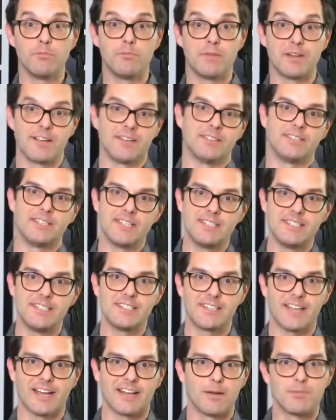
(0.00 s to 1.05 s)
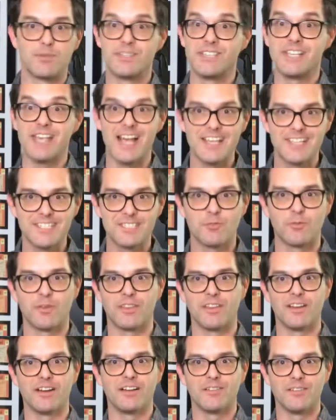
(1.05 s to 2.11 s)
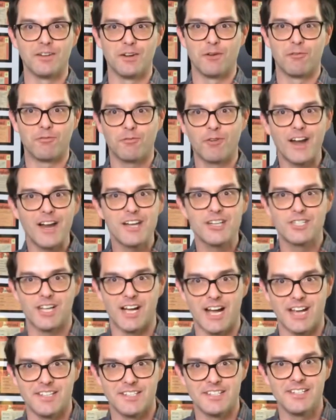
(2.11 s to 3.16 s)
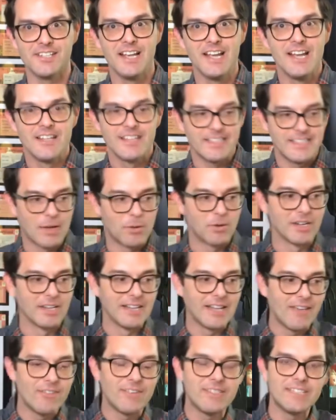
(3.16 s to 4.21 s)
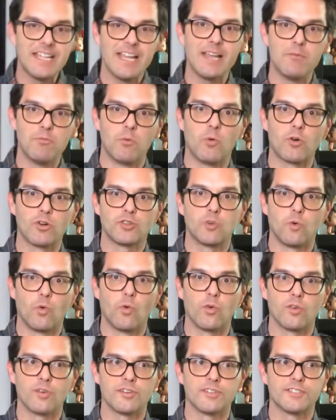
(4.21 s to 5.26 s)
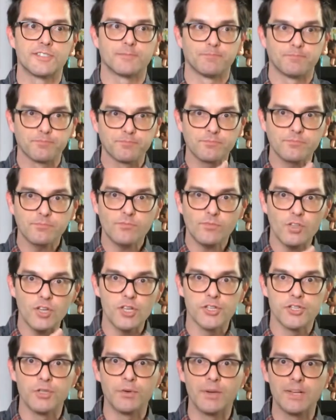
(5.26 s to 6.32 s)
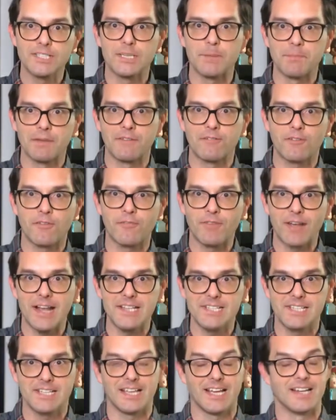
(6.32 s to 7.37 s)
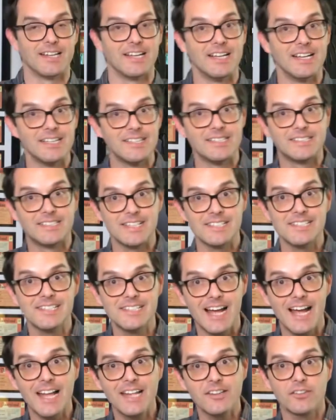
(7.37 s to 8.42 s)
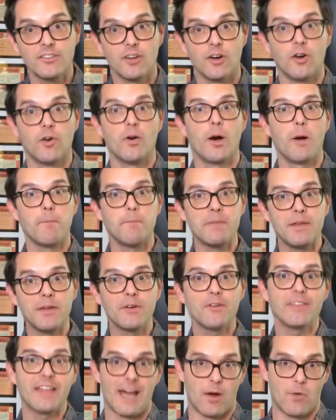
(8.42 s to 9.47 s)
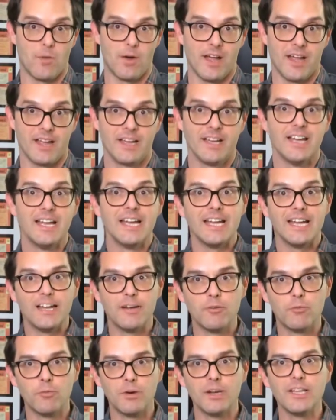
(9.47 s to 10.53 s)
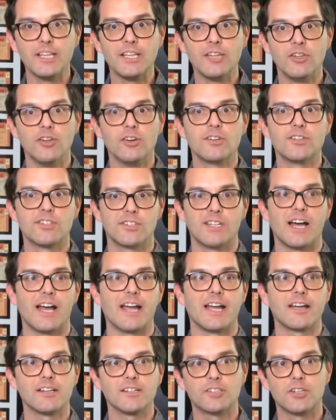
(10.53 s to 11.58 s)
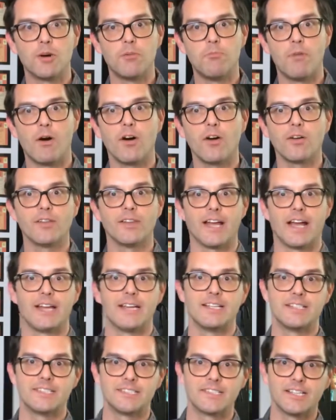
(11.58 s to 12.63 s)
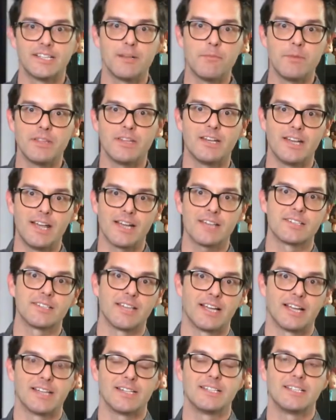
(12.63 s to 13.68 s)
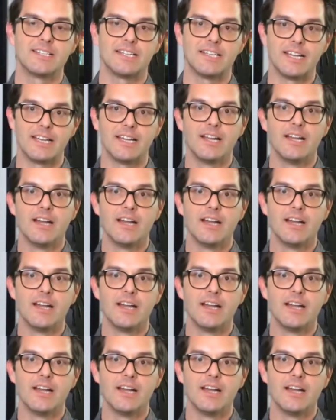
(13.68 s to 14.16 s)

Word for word: because Disney's like obsessed with, you know, franchises that they would levitate more towards doing something for Fantasyland. It does not, though, appear that way. It really looks like Tomorrowland is going to be the next land to get